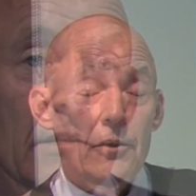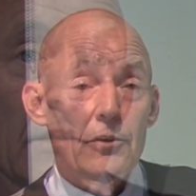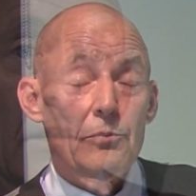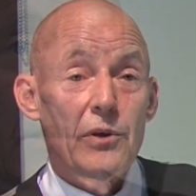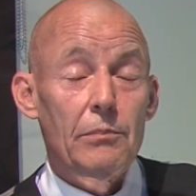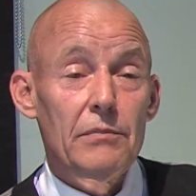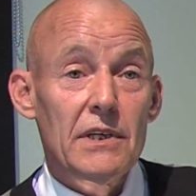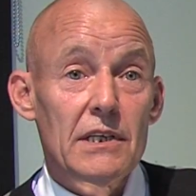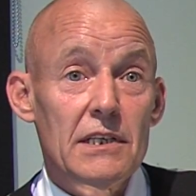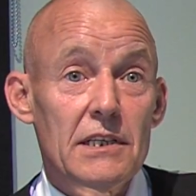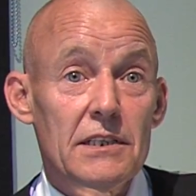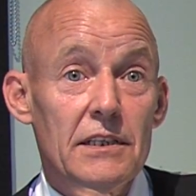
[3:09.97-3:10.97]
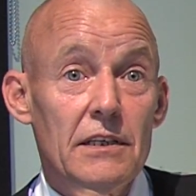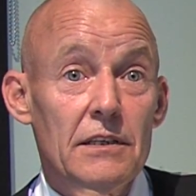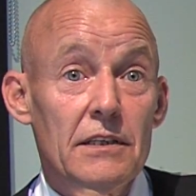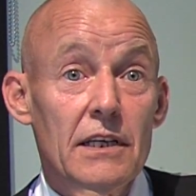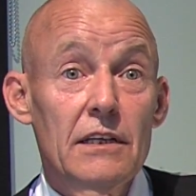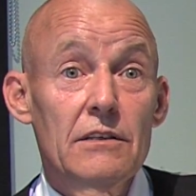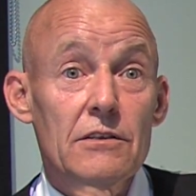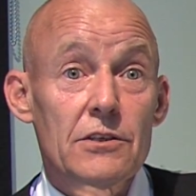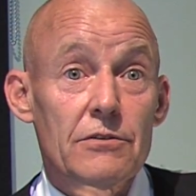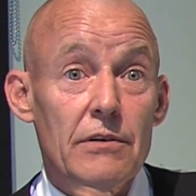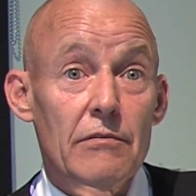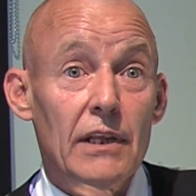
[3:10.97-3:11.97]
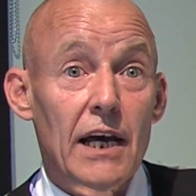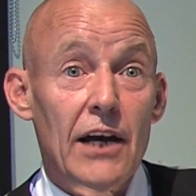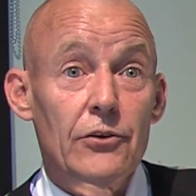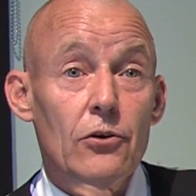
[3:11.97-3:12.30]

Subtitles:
The problem is that the industry relied